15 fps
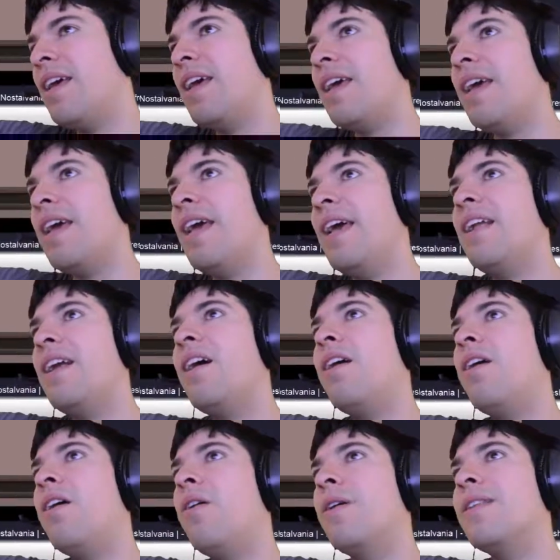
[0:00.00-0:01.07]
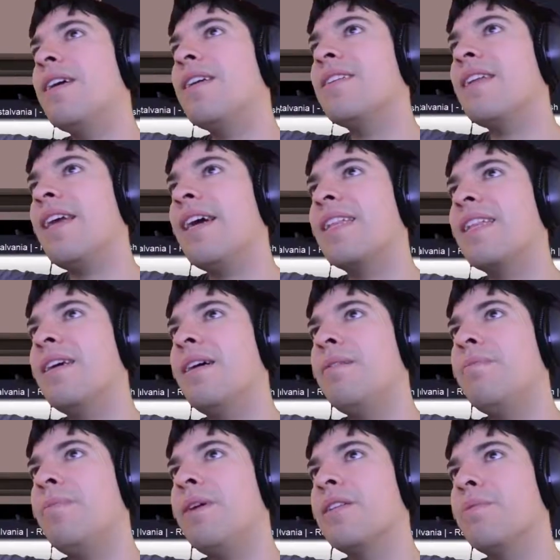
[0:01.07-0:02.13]
and oh, it doesn't like the
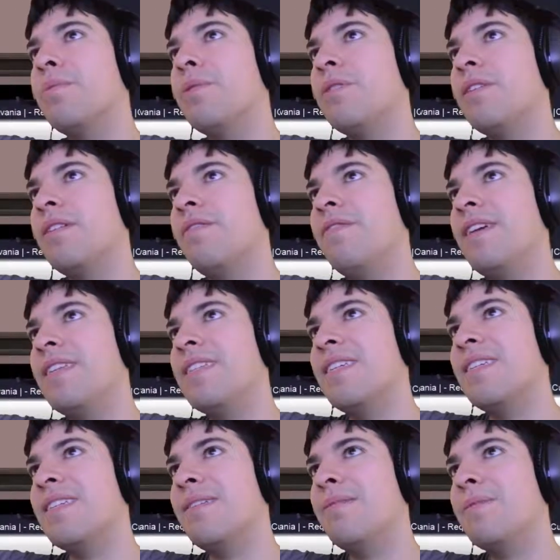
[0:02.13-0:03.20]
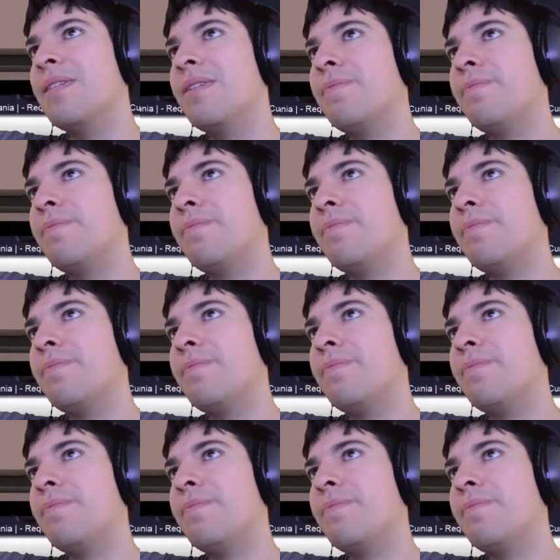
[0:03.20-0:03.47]
multiple event systems.